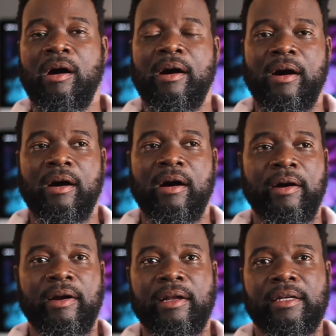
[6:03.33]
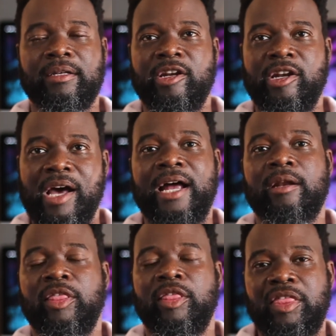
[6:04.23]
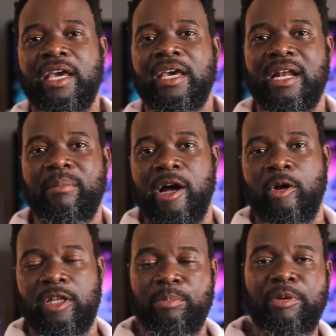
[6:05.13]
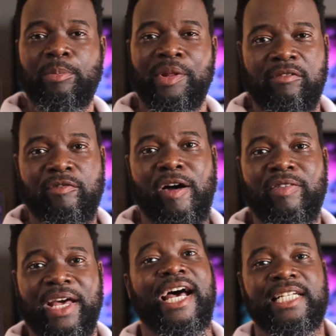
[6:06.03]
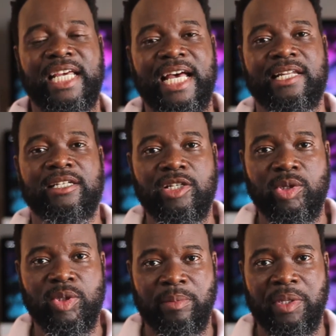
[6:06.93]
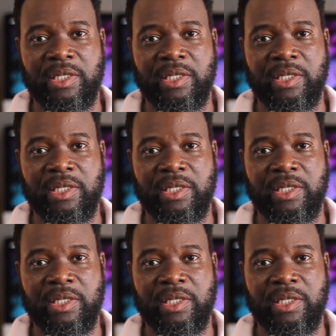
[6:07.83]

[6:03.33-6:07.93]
are not thinking about the people that are involved that actually has to do some of these